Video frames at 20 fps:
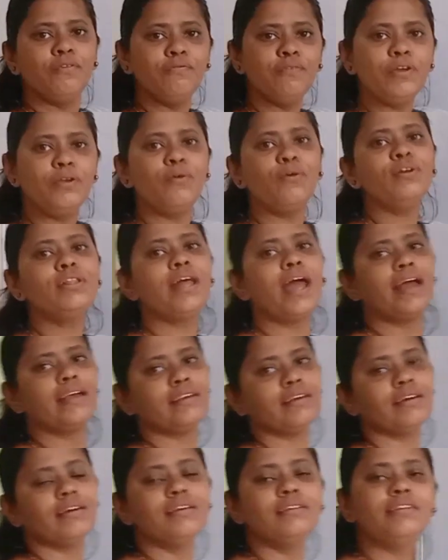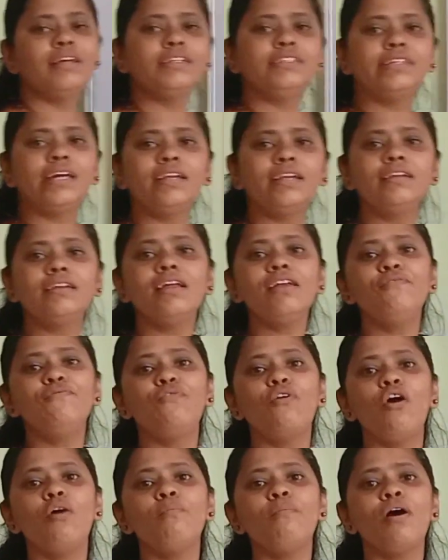We know that the general
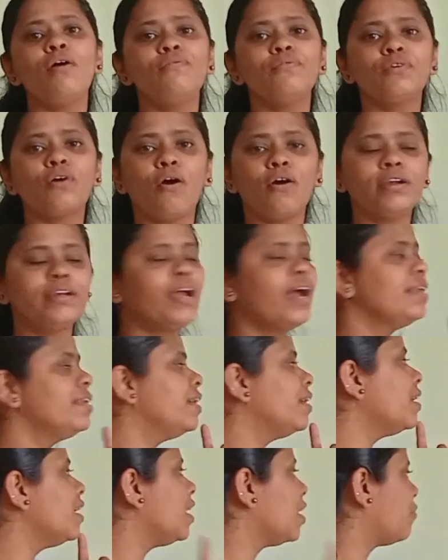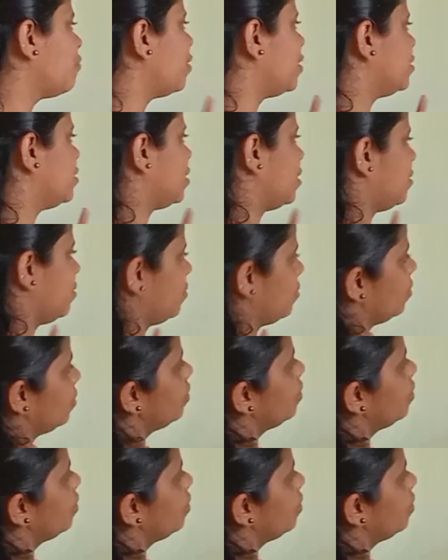form of quadratic equation,